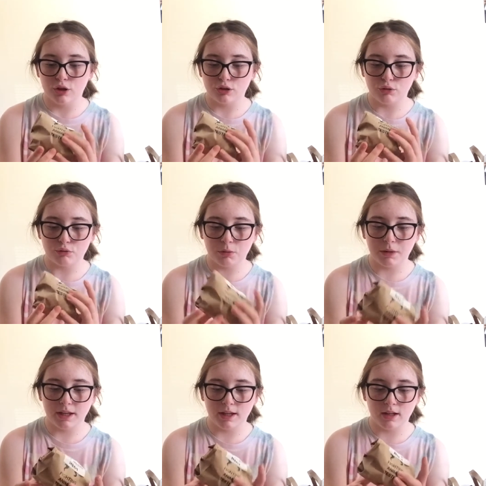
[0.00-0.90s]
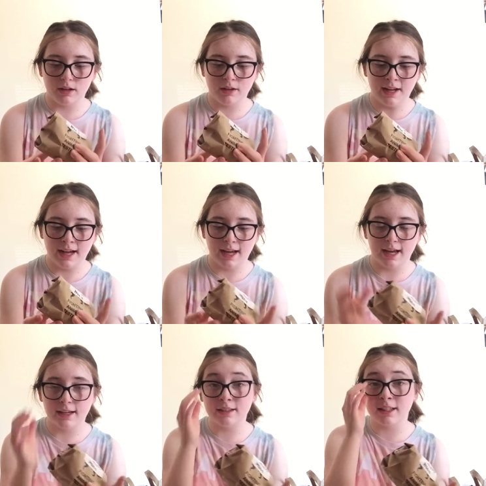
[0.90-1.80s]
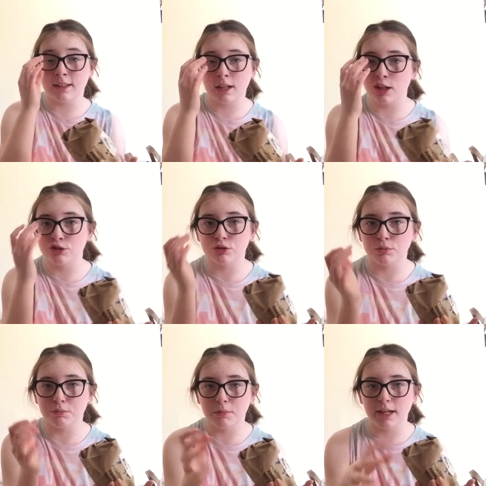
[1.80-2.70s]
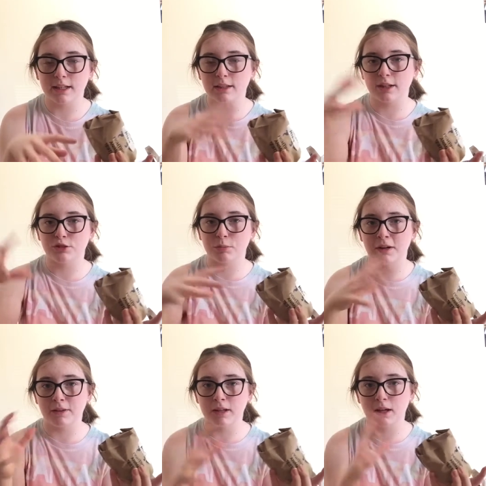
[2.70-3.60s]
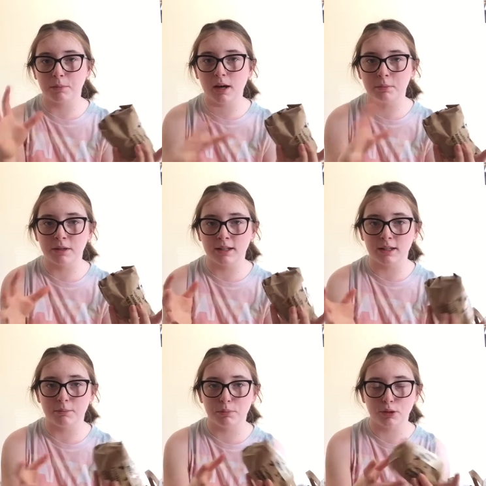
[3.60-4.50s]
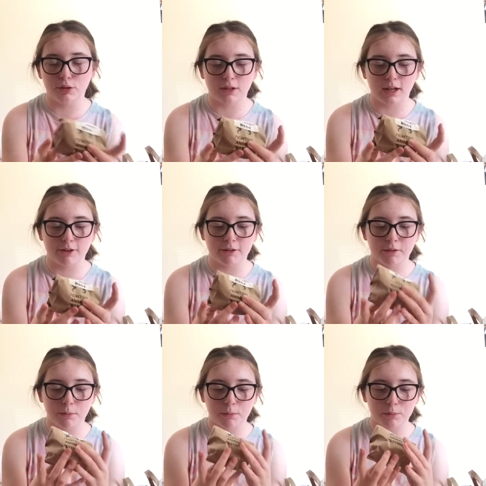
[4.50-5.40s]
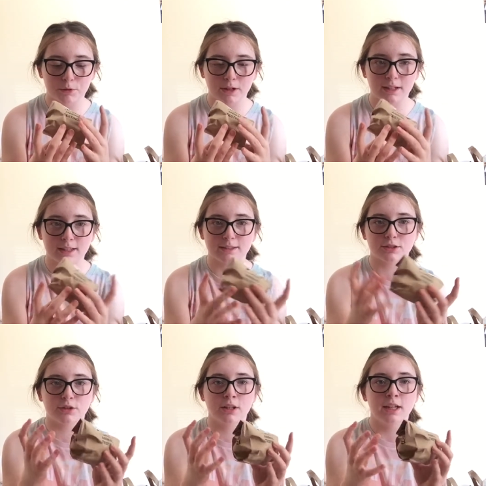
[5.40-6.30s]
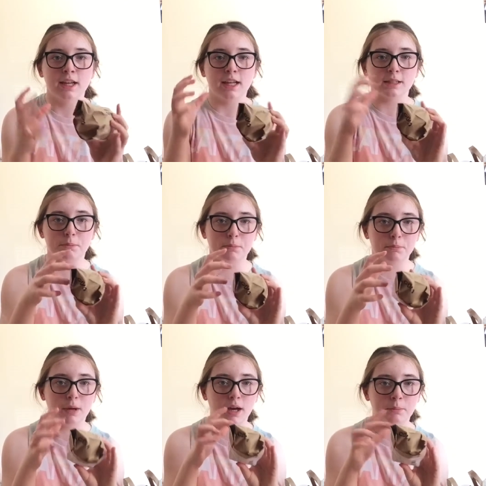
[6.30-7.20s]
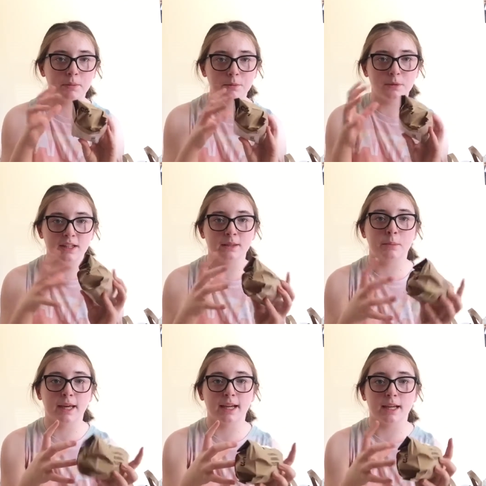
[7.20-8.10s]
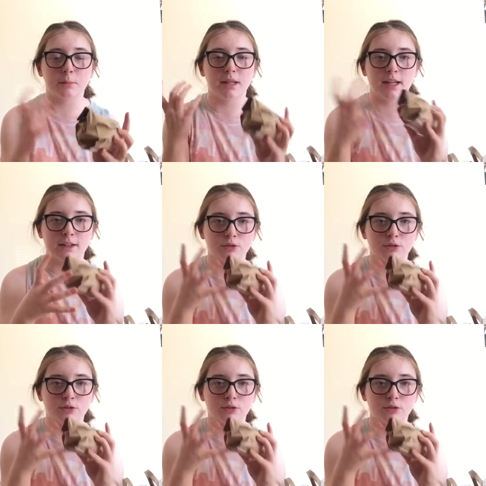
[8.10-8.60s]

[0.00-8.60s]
you drop it in and it turns your it turns your bath like a purpley blue colour if I remember correctly because it's got it's purpley pink but then